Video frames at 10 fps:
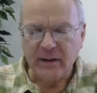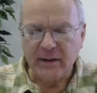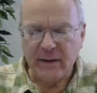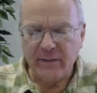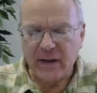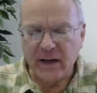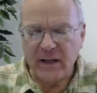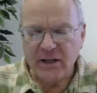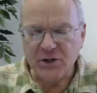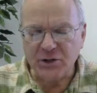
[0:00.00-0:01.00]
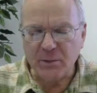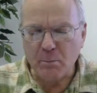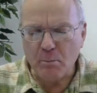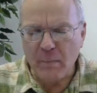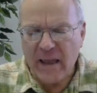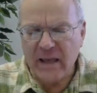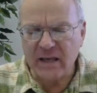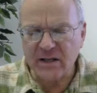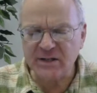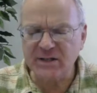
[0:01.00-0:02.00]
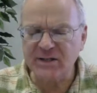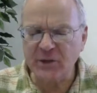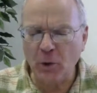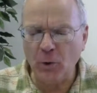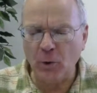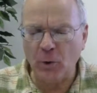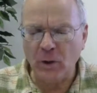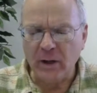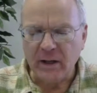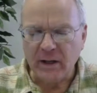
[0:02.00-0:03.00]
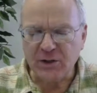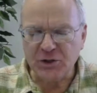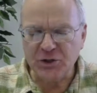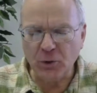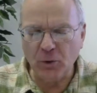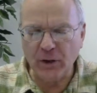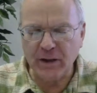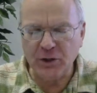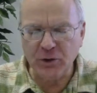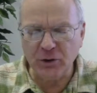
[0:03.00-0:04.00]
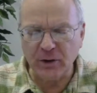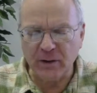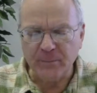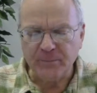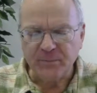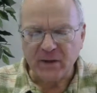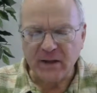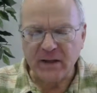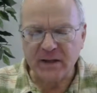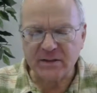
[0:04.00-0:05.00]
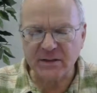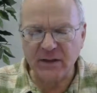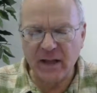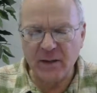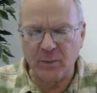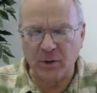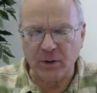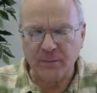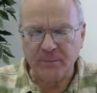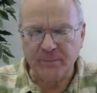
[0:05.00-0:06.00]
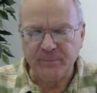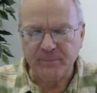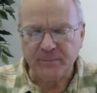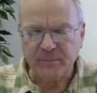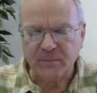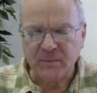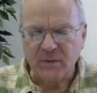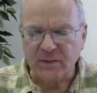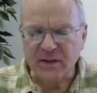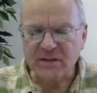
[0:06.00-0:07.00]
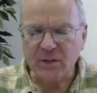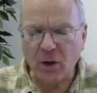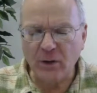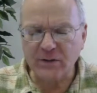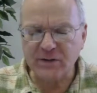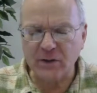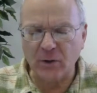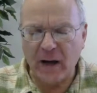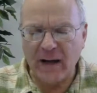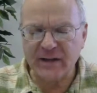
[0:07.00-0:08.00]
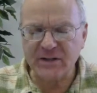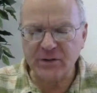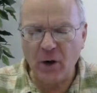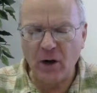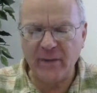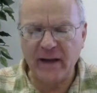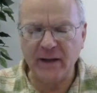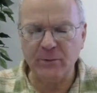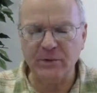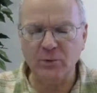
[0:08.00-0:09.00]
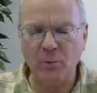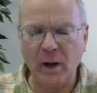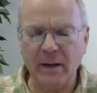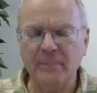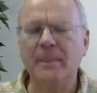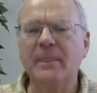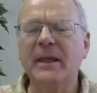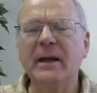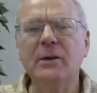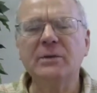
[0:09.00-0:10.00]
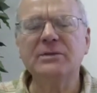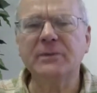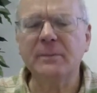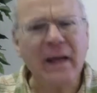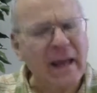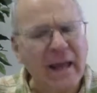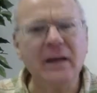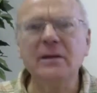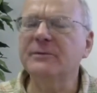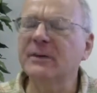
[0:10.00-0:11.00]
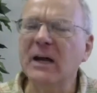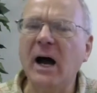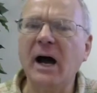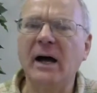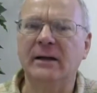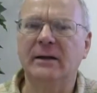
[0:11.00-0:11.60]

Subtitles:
and that he should make his soul enjoy good in his labor. This also I saw, that it was what? That it was from the hand of God."